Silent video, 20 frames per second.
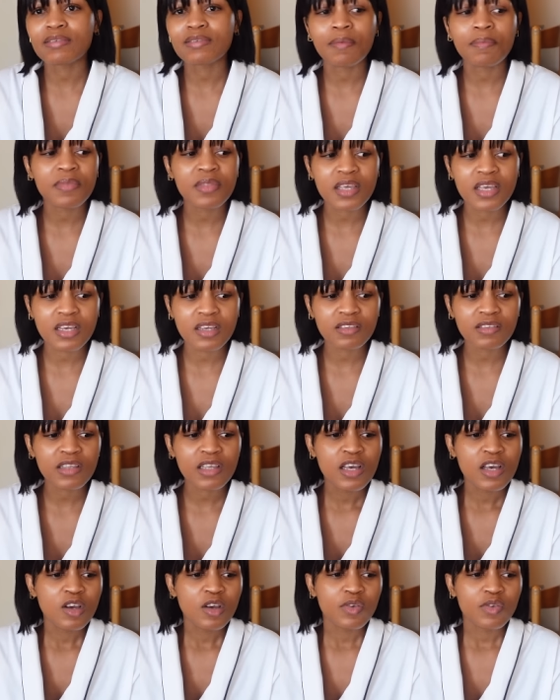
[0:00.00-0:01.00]
some things
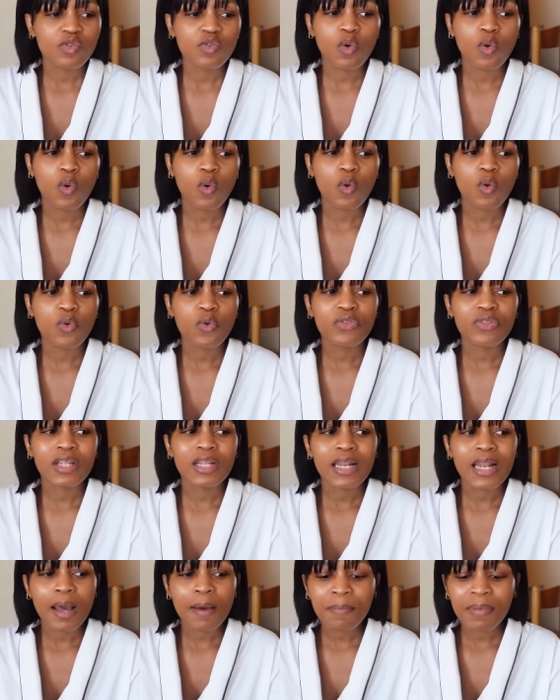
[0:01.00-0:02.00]
so the
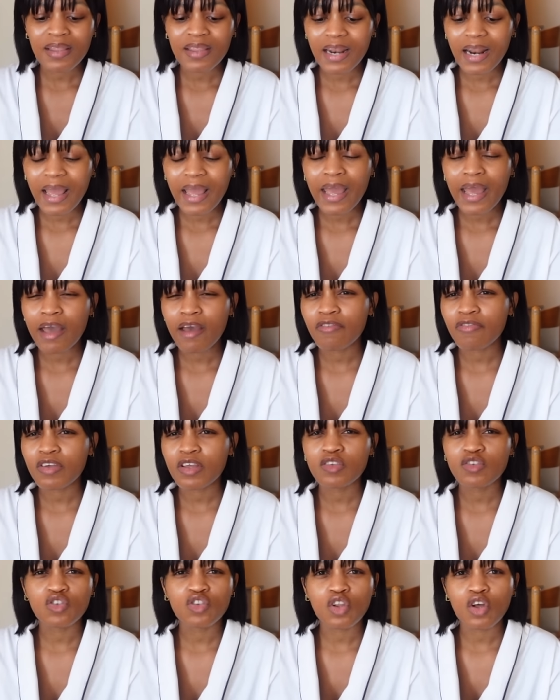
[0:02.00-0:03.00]
number that i have
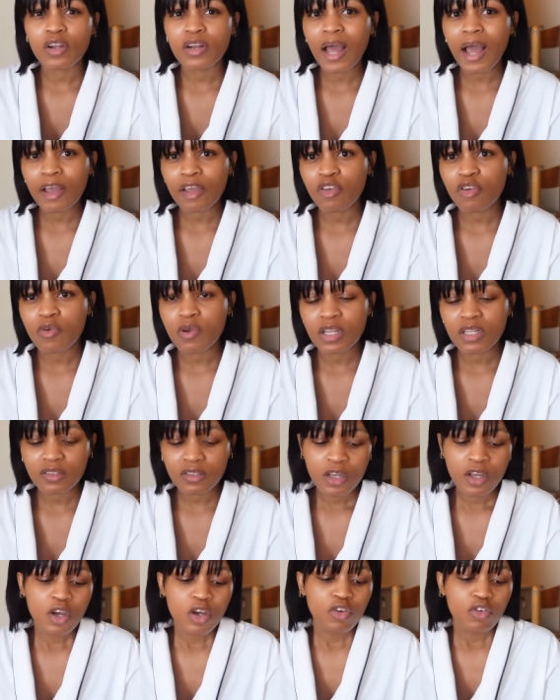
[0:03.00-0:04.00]
is not accurate
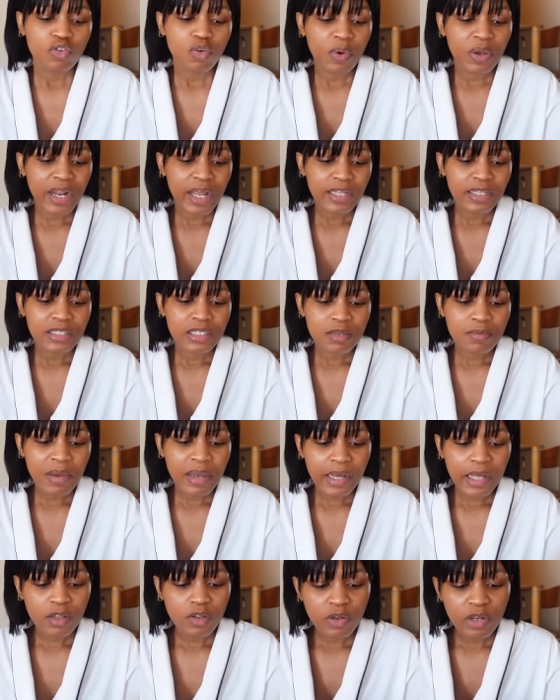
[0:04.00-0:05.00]
so when i did
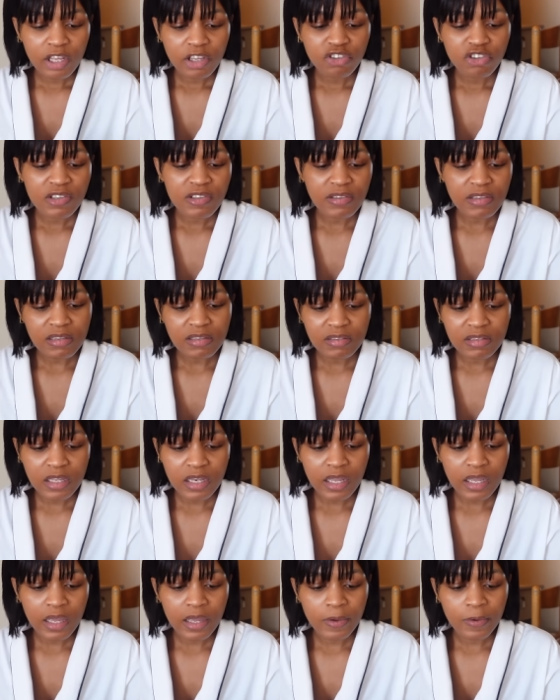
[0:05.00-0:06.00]
my calculations
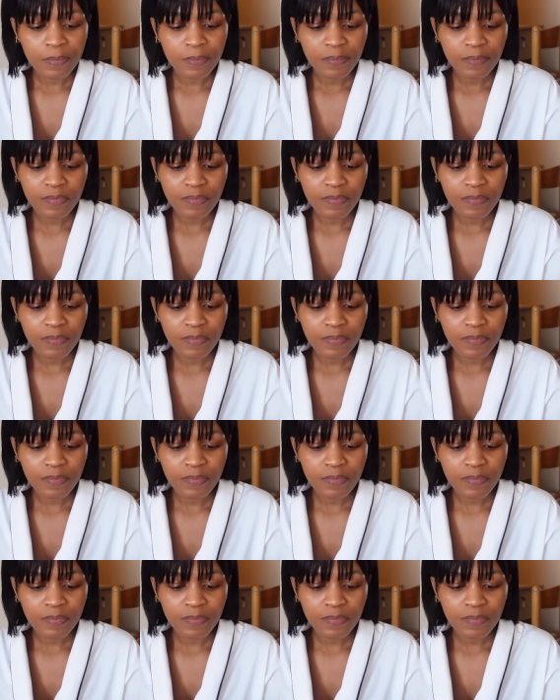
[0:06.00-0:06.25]
yesterday